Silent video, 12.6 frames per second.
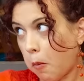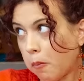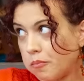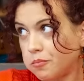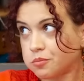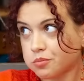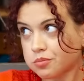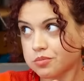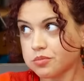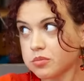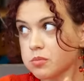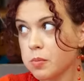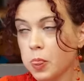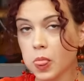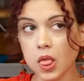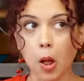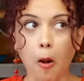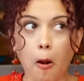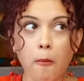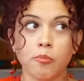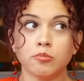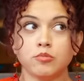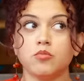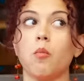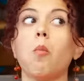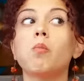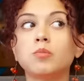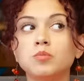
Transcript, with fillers: notice if the entire meal is gone.